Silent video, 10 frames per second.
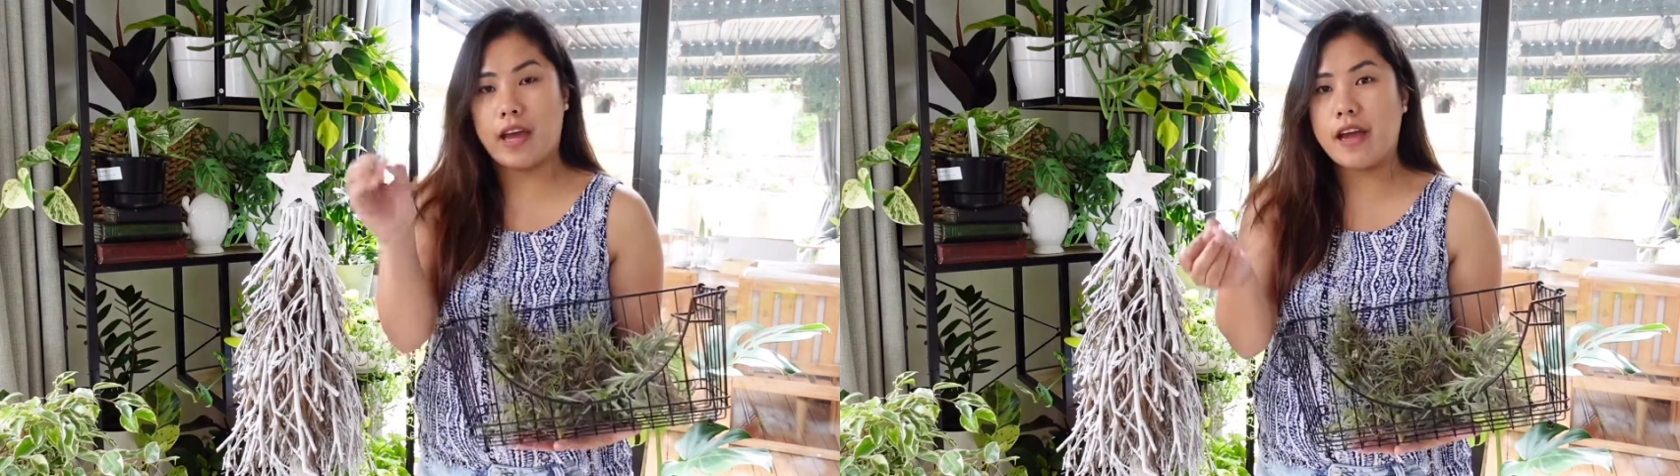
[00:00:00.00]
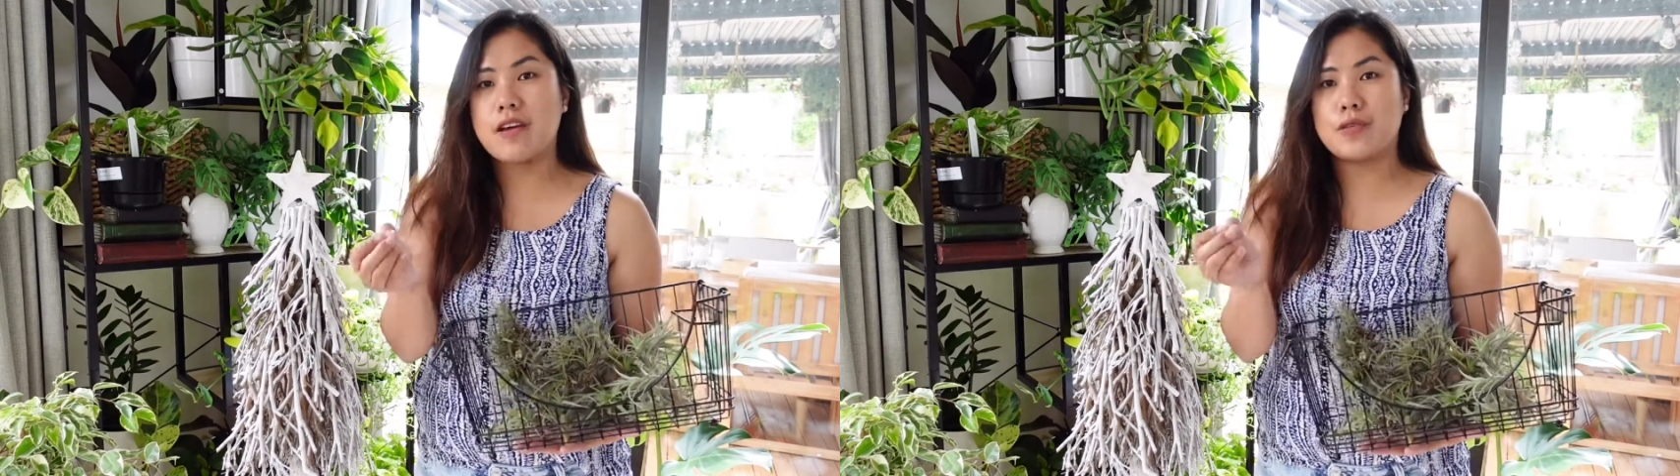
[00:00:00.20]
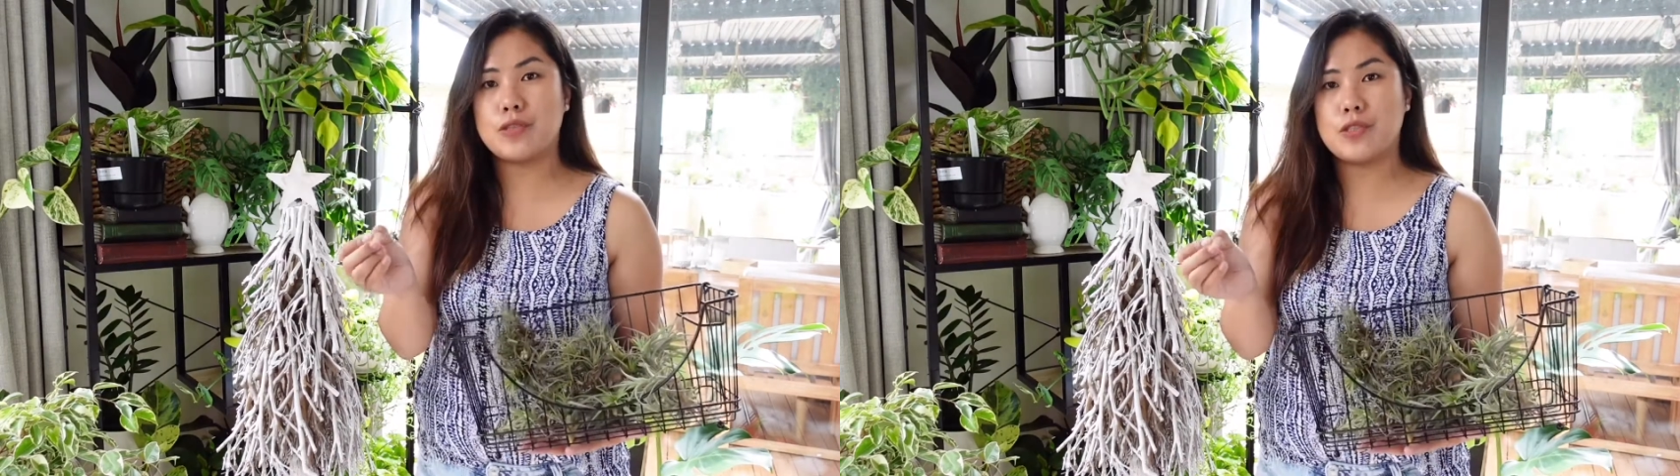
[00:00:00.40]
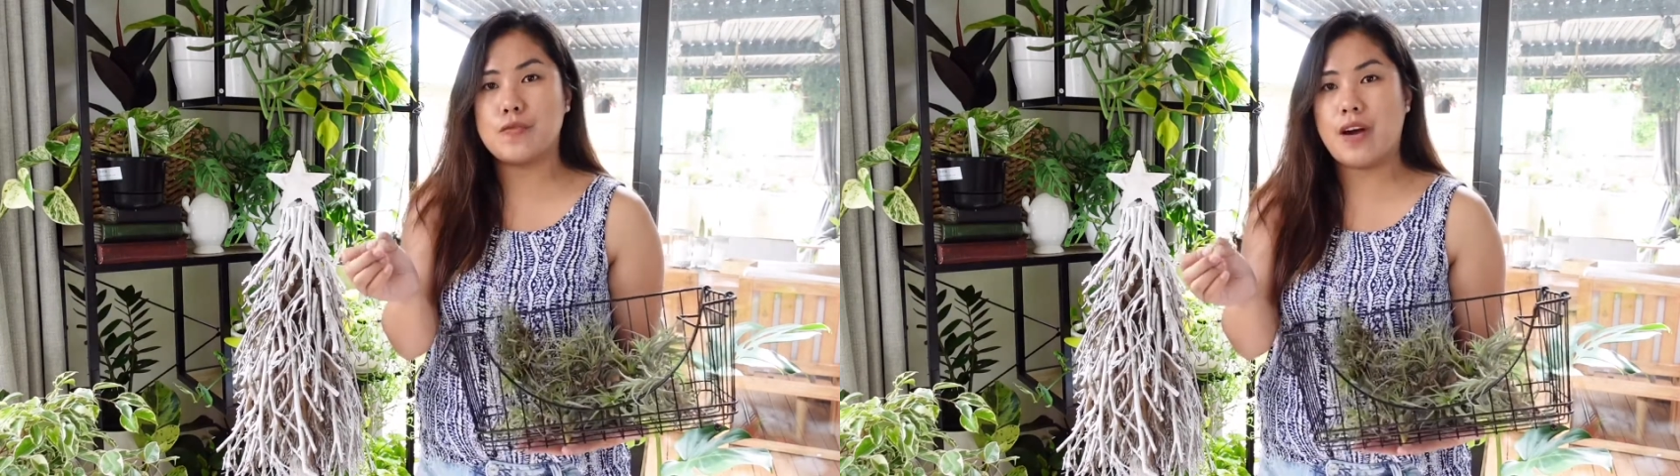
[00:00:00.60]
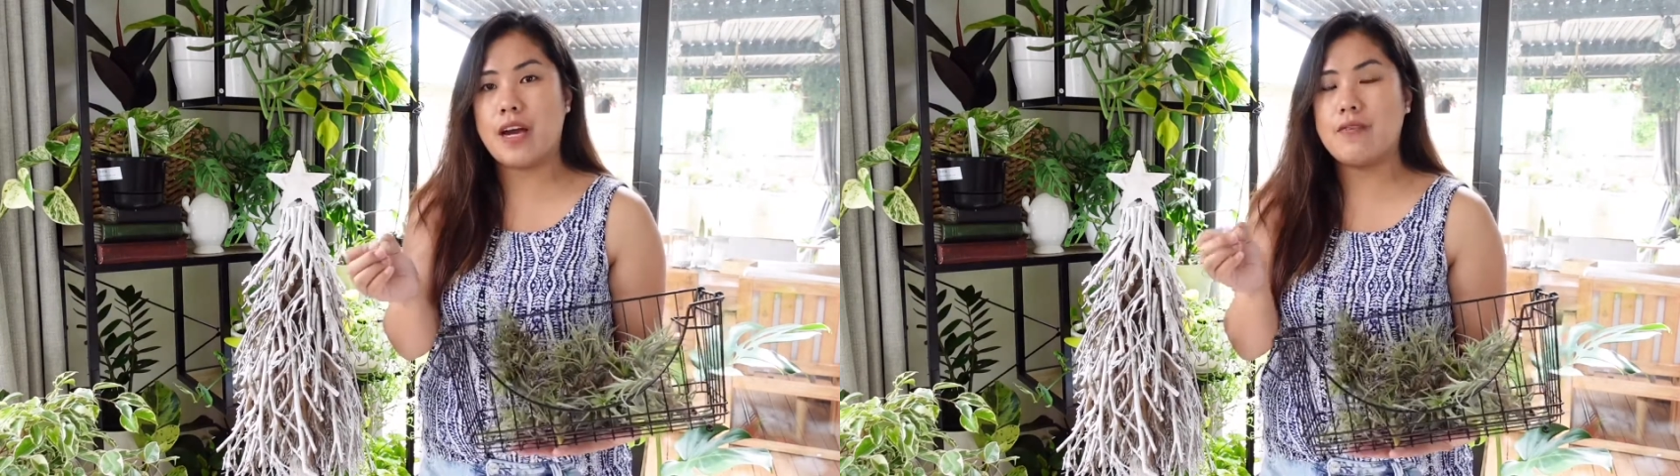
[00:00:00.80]
air to
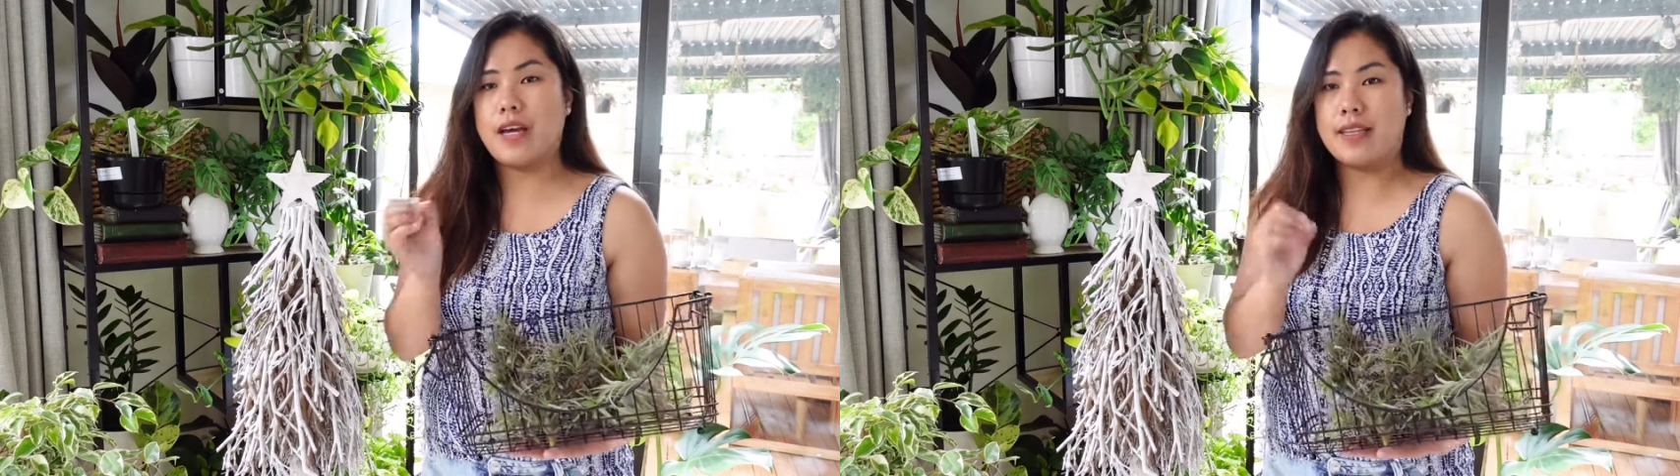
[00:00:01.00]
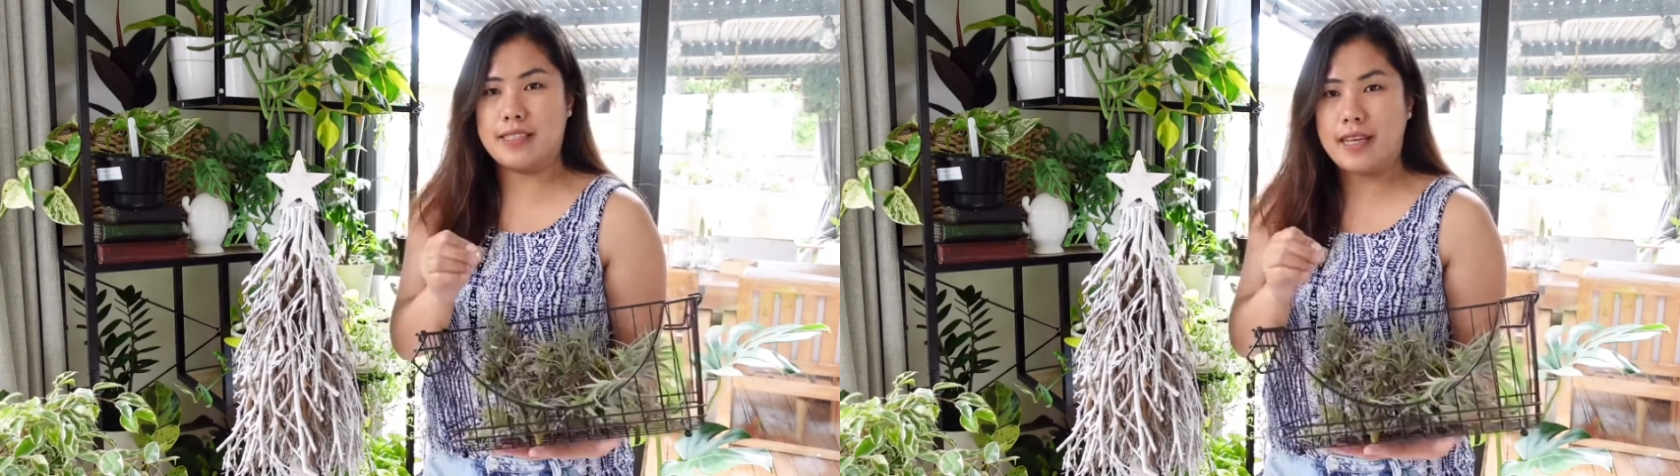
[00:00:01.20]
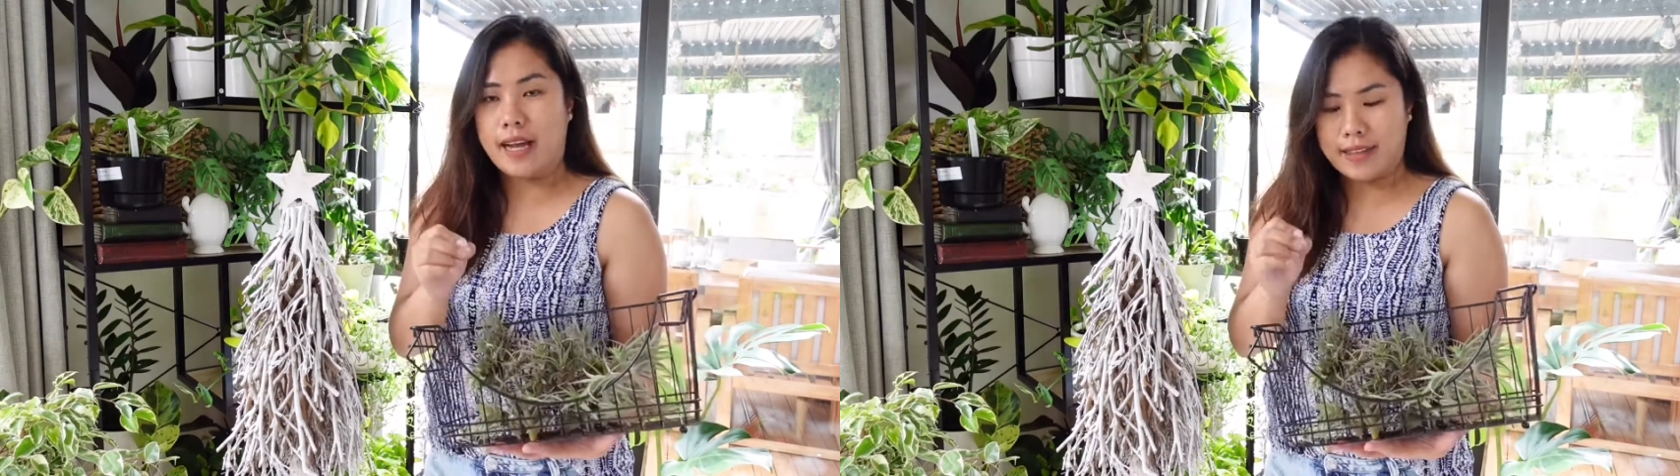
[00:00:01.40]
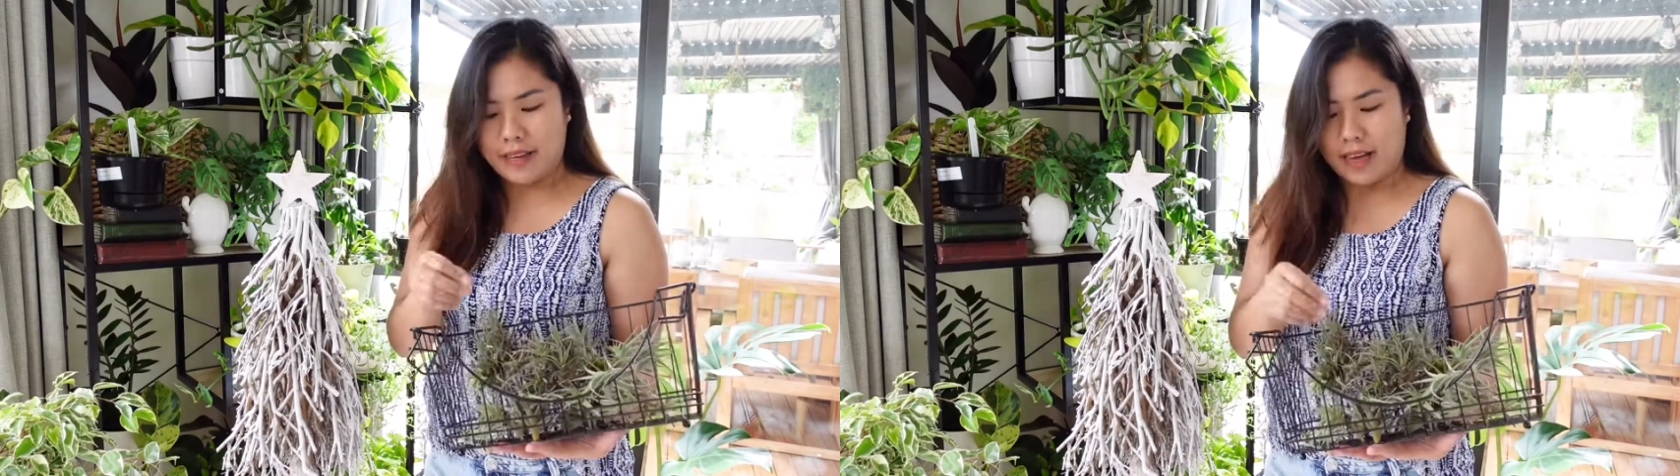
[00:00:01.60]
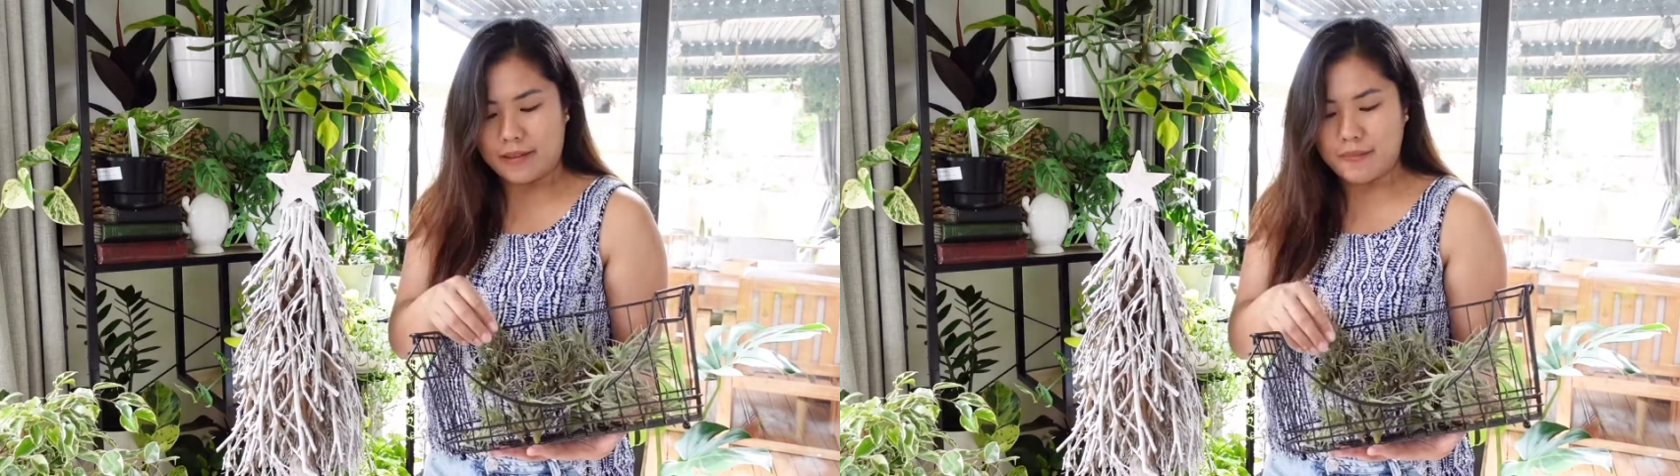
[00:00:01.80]
survive. It's not
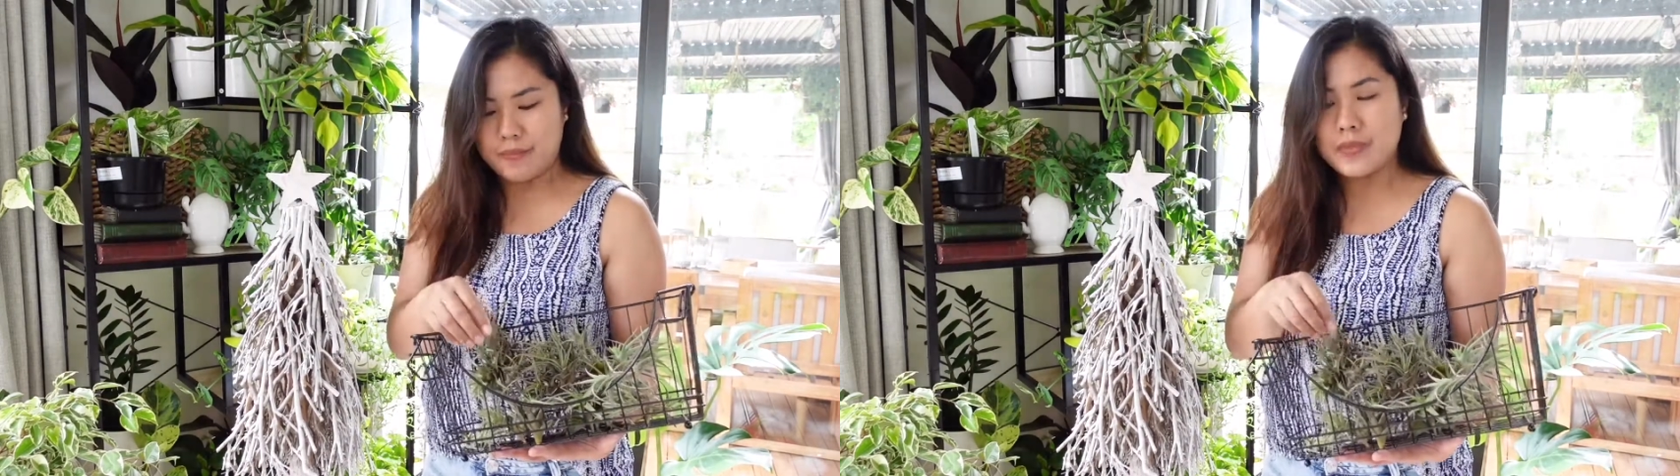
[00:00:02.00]
that.